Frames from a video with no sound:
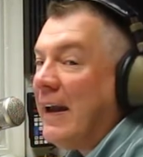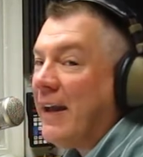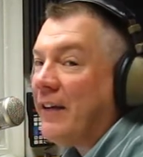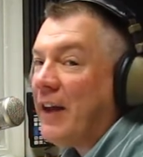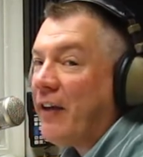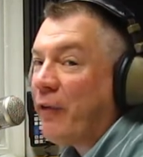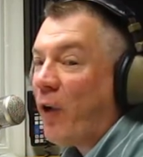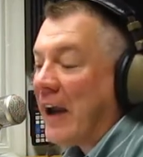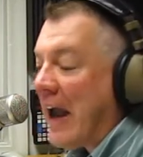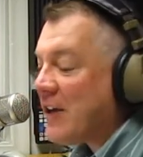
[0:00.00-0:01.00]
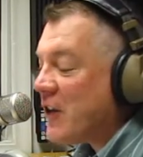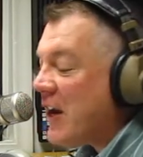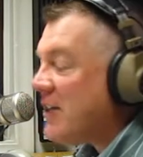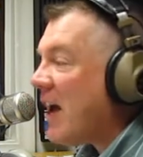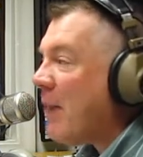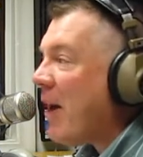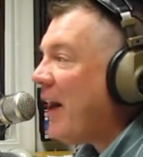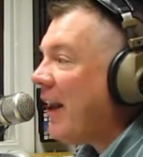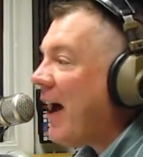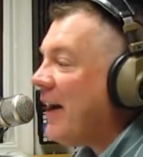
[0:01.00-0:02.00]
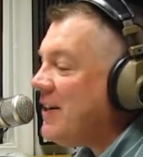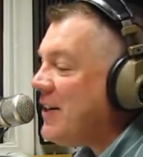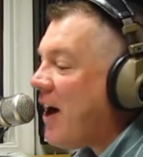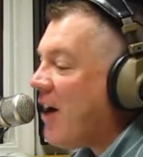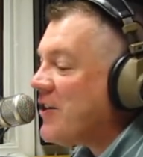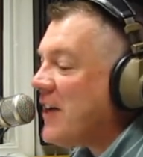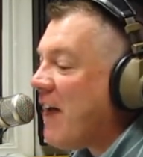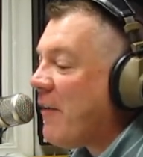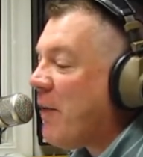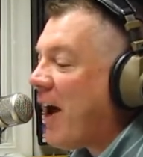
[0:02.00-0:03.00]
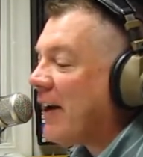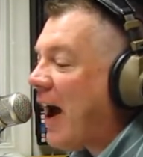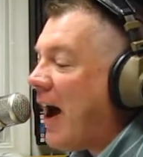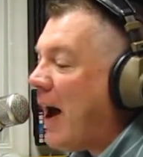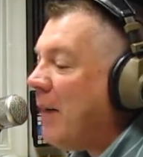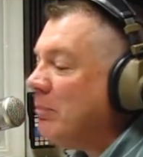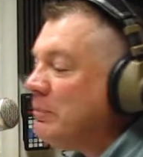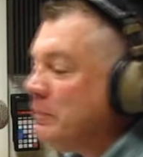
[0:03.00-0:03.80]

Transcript: And get the latest forecast anytime online at D R C F M dot com.